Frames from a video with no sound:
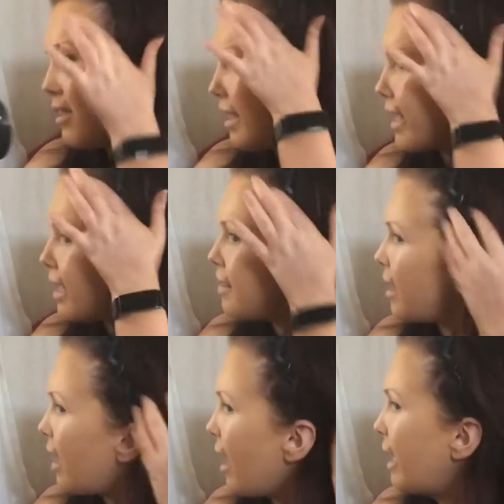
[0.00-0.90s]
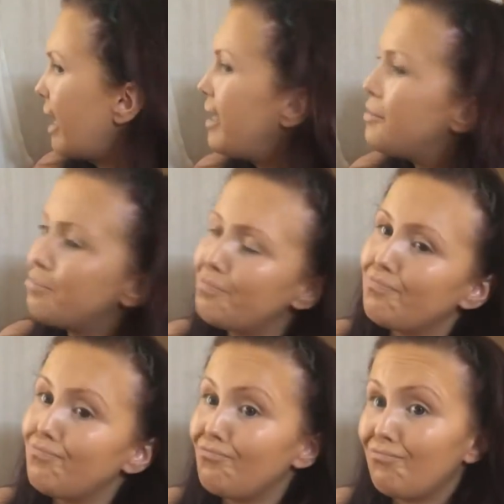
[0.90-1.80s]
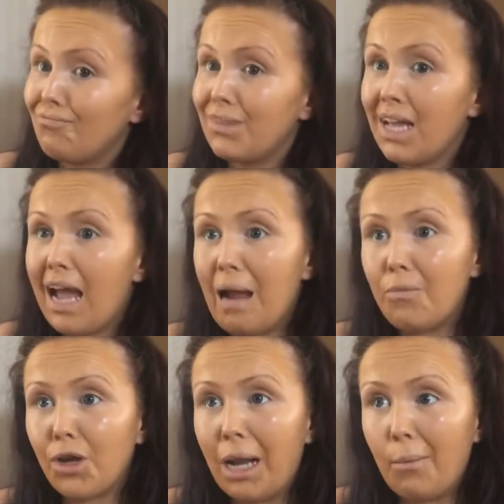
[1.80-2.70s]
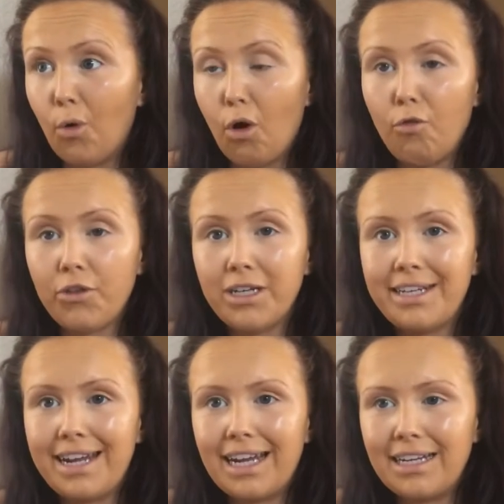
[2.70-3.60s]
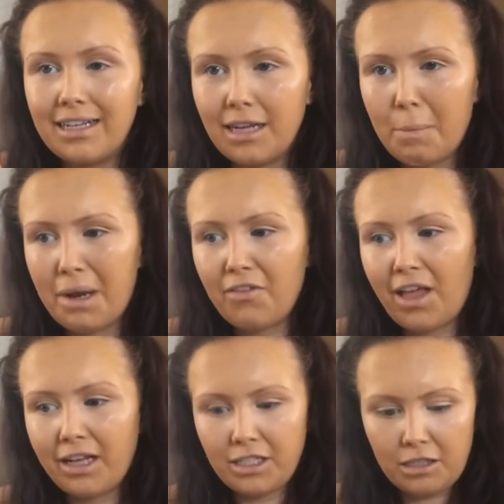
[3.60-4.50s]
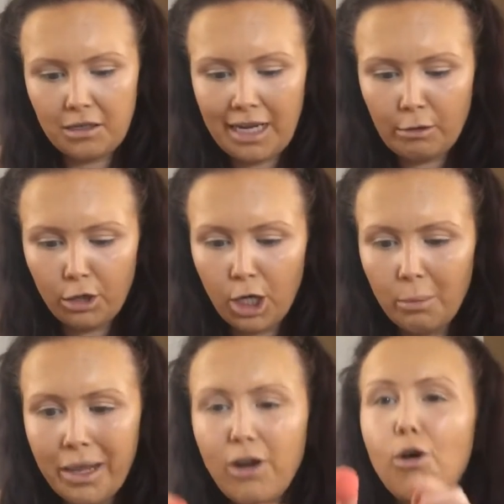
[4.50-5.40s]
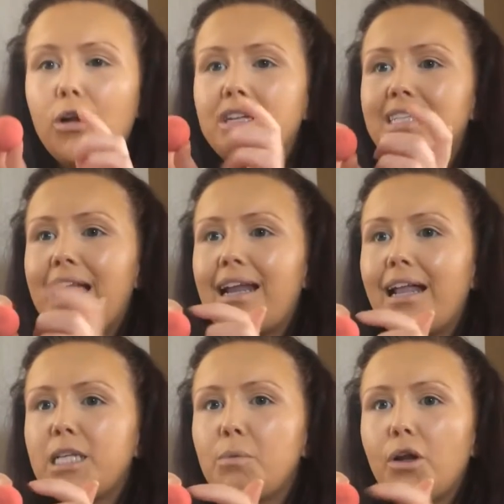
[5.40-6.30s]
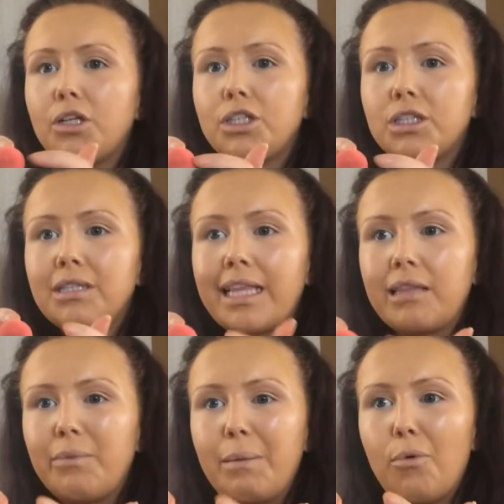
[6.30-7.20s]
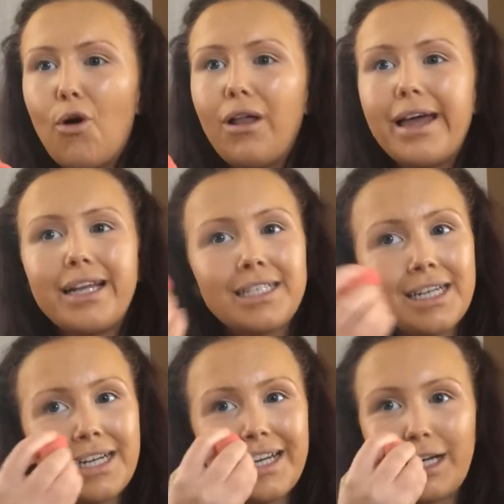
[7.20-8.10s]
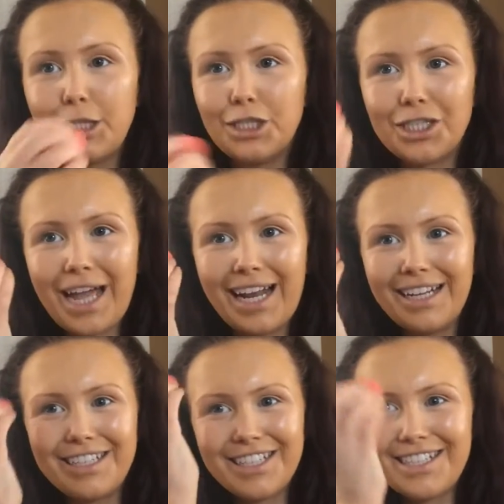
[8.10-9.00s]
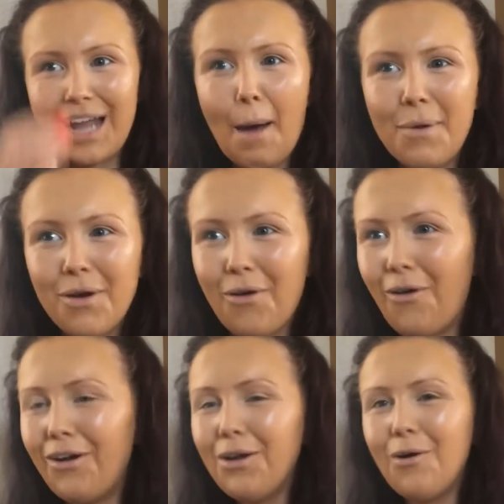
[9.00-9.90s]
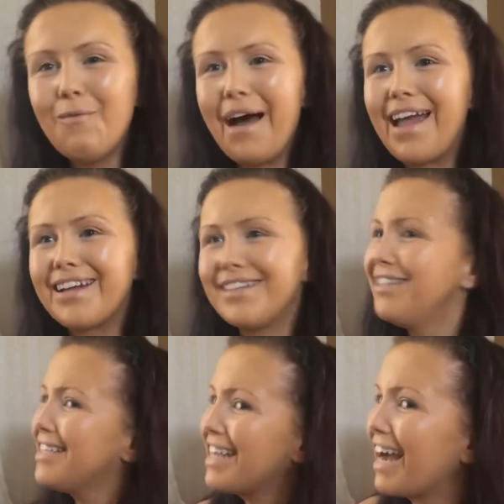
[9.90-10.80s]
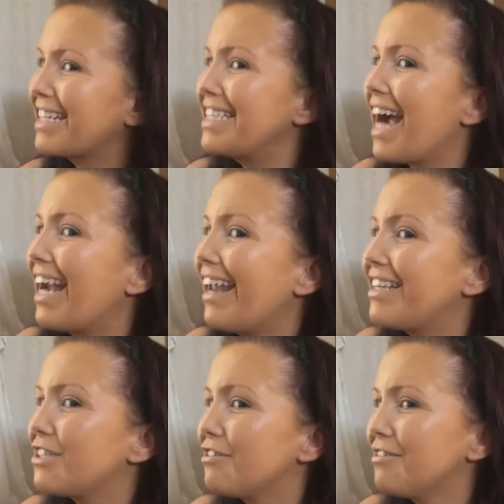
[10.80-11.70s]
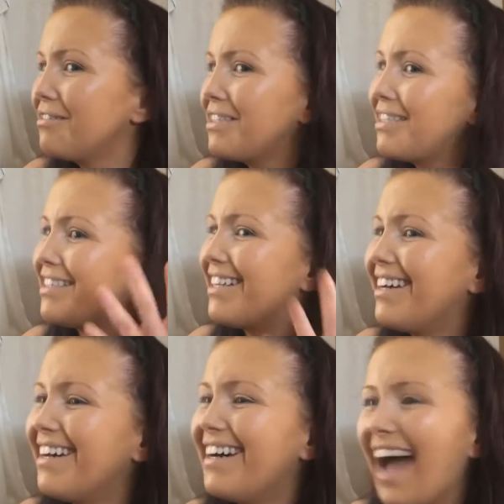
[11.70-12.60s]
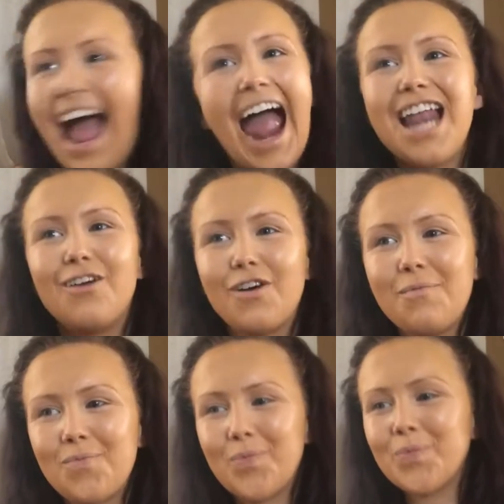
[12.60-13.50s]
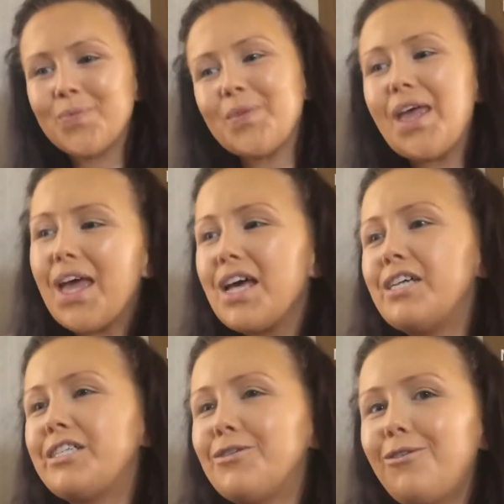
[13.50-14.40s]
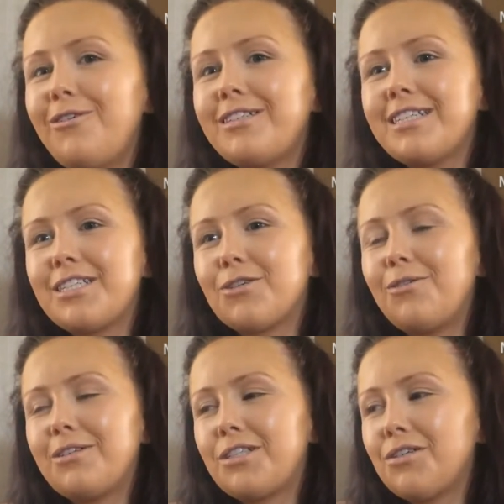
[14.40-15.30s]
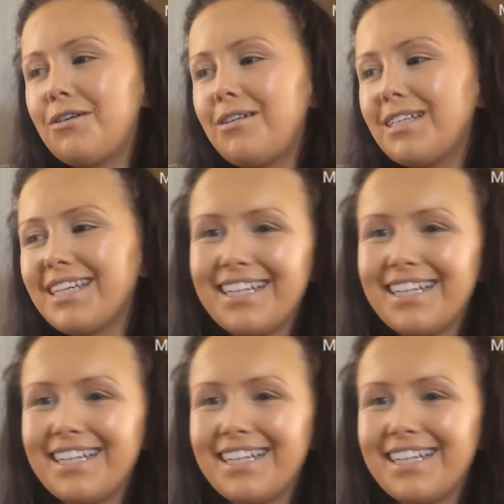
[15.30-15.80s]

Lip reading: like that highlight, I'm doing that more often, taking a bit of that liquid illuminator on the side of that sponge, like the wee ball end, and just kind of just dabbing it on. Oh my goodness, it actually highlights your I love it. Sold, sold, sold.